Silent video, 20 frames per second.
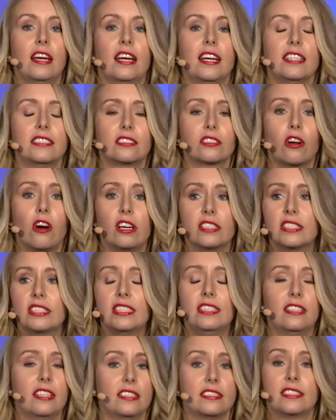It's
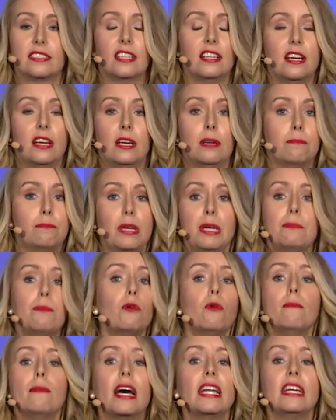costing us
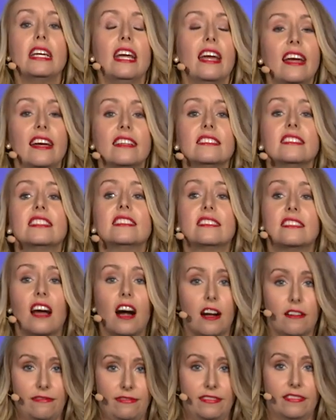people, money, and
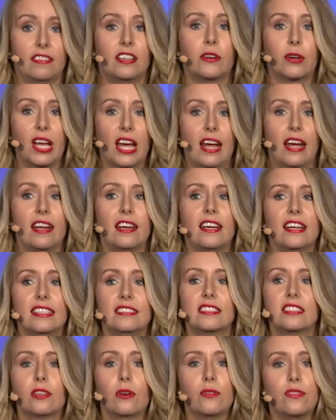stuff, okay?
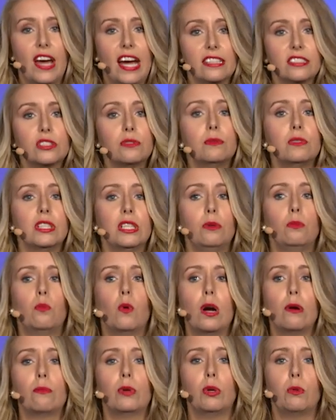And so that's really
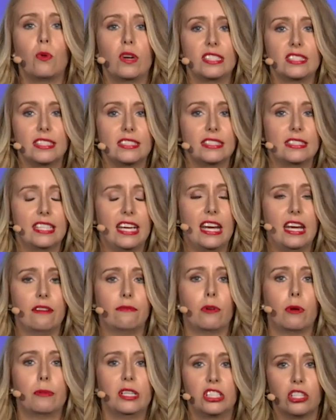what we want to save
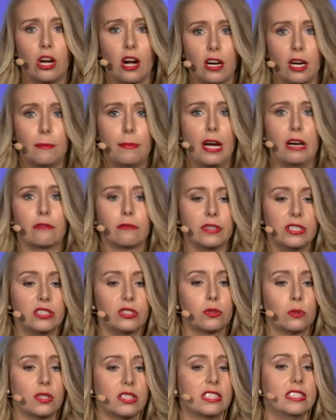when we talk about
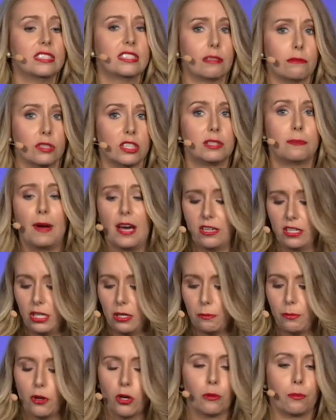resources and responding
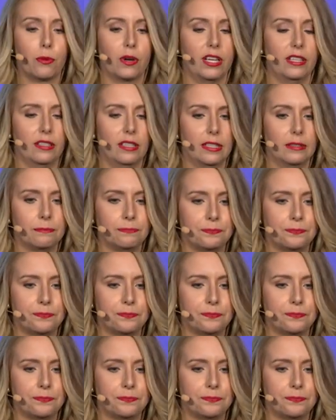appropriately.